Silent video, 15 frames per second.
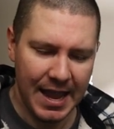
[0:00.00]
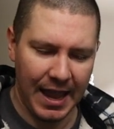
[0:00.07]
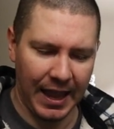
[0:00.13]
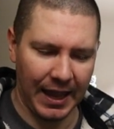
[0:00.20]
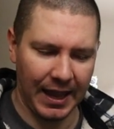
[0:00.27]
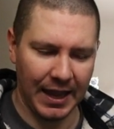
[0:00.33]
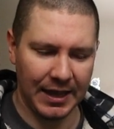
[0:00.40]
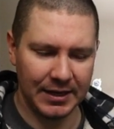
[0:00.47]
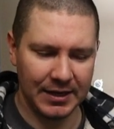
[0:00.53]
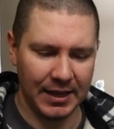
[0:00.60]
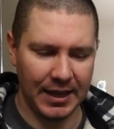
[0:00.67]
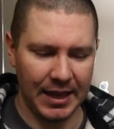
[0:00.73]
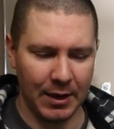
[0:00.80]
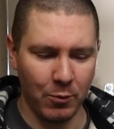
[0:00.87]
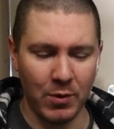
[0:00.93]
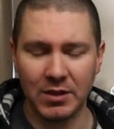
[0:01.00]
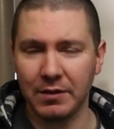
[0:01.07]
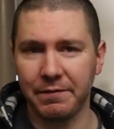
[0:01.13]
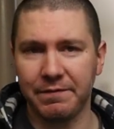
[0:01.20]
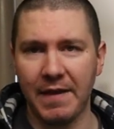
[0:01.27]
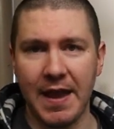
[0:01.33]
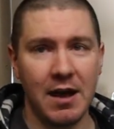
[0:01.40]
And will
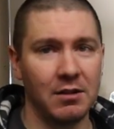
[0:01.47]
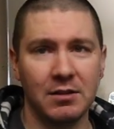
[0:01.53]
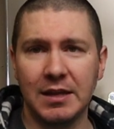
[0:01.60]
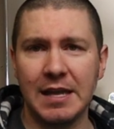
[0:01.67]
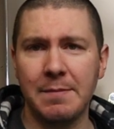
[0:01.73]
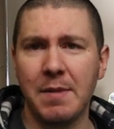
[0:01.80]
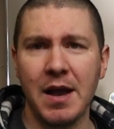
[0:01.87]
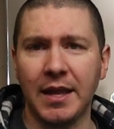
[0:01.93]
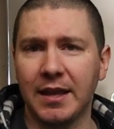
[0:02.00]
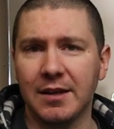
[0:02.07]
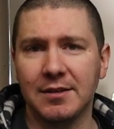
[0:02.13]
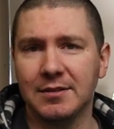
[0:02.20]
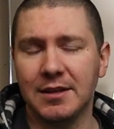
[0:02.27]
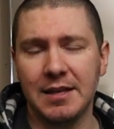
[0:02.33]
it fail? It might.